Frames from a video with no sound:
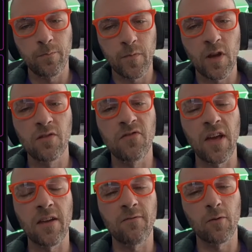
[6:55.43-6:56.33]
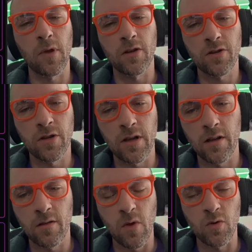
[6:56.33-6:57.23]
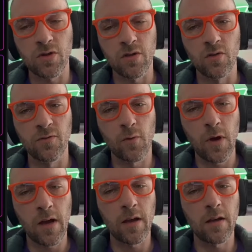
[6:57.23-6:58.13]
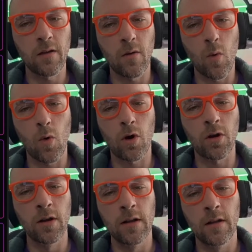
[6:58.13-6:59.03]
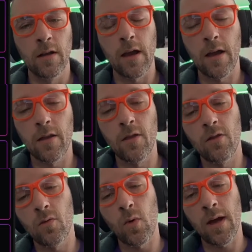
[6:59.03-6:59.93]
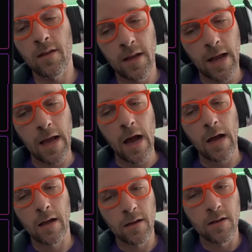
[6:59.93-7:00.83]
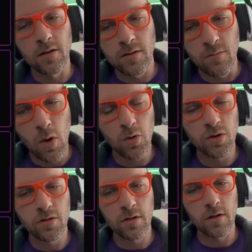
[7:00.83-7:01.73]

convey information in the most useful way or in the way that AI is most